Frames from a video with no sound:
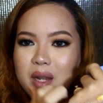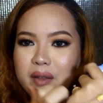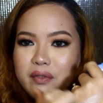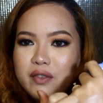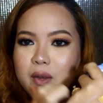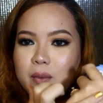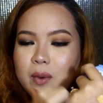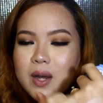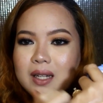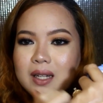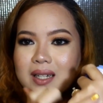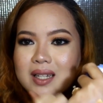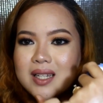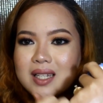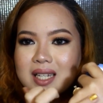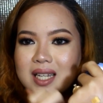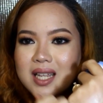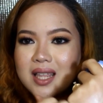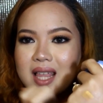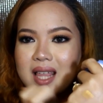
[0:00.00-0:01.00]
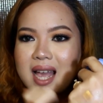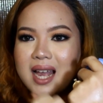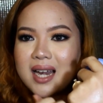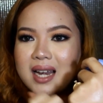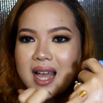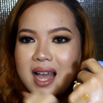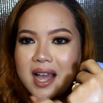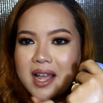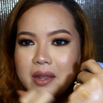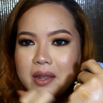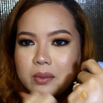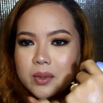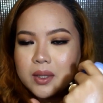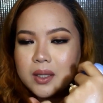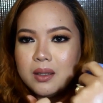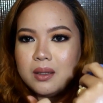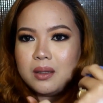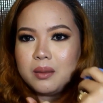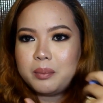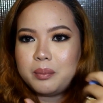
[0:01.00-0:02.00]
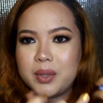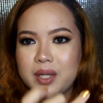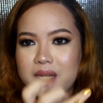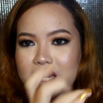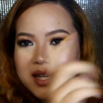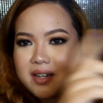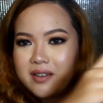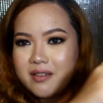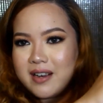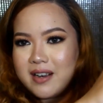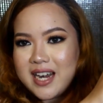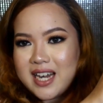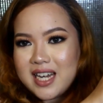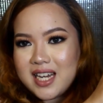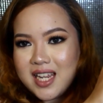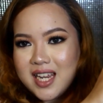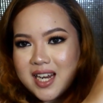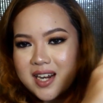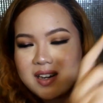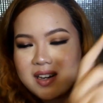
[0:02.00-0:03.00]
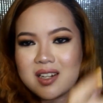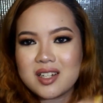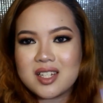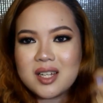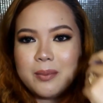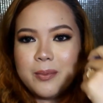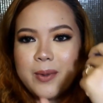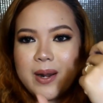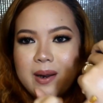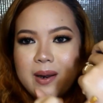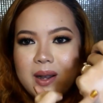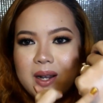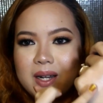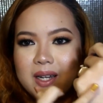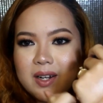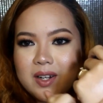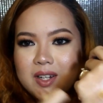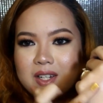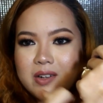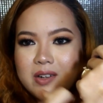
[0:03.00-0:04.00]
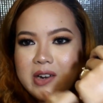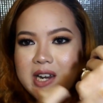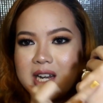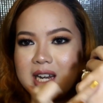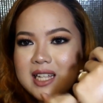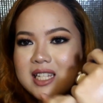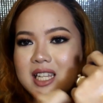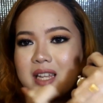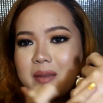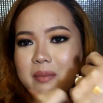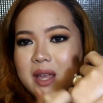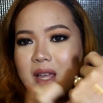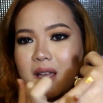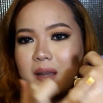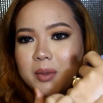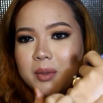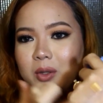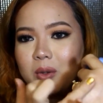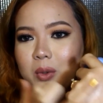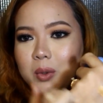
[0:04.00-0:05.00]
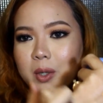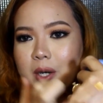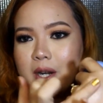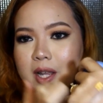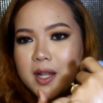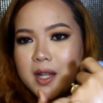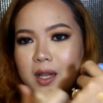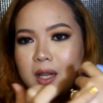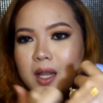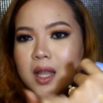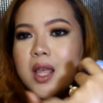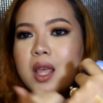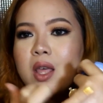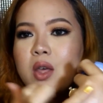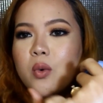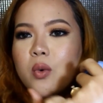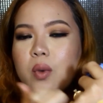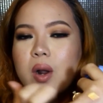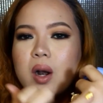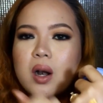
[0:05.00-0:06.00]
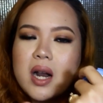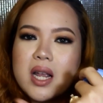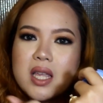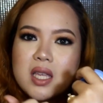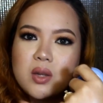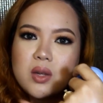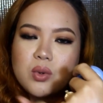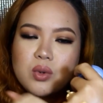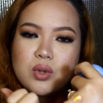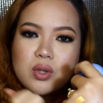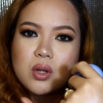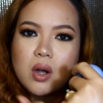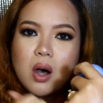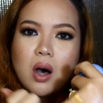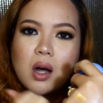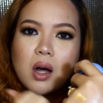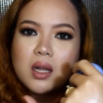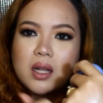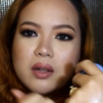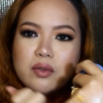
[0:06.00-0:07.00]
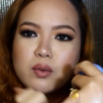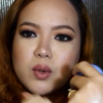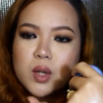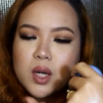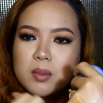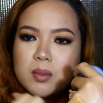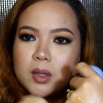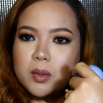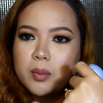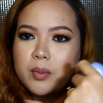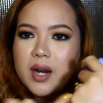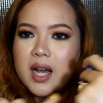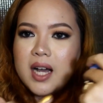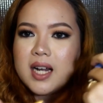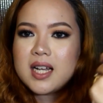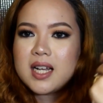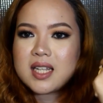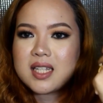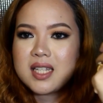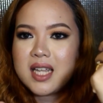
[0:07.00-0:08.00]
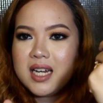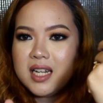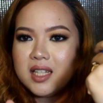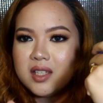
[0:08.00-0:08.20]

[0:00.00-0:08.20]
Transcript: If you want to see that, I will put it right here somewhere on your screen. It's a makeup tutorial where I used all affordable products.